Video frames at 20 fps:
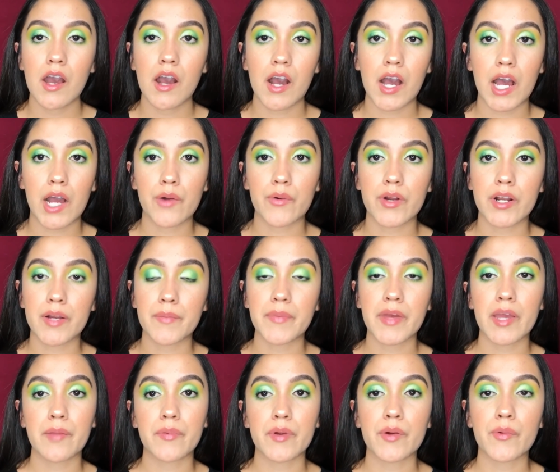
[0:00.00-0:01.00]
our
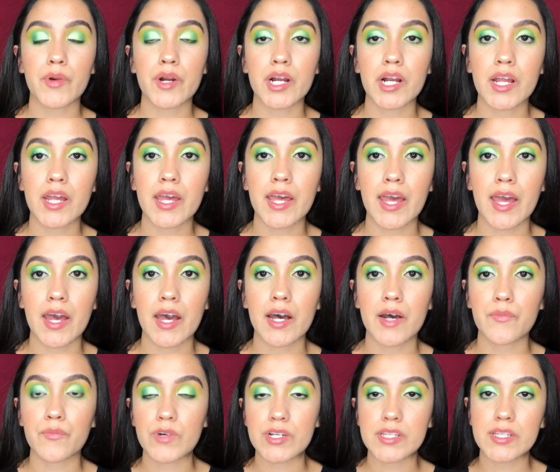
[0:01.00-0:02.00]
paperwork
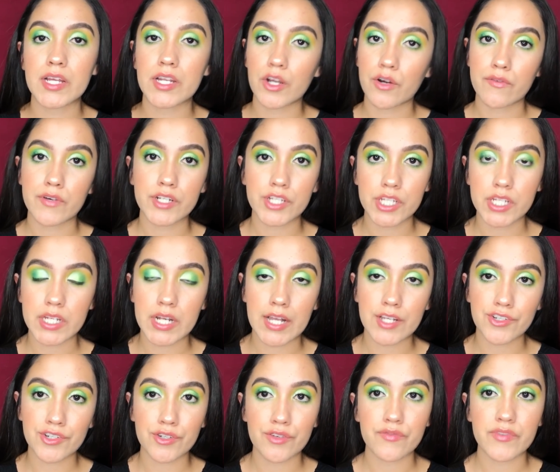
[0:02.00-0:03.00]
was sent over to the
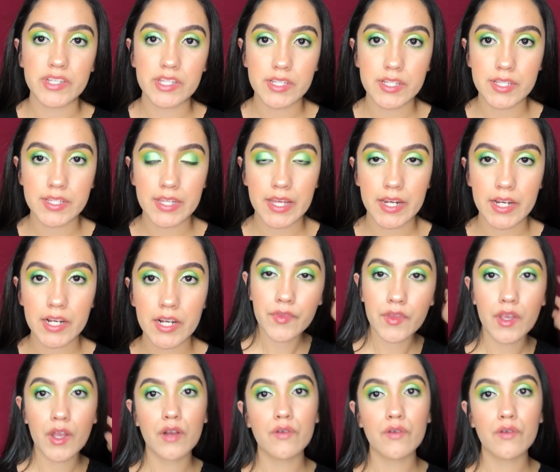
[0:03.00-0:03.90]
National Visa Center.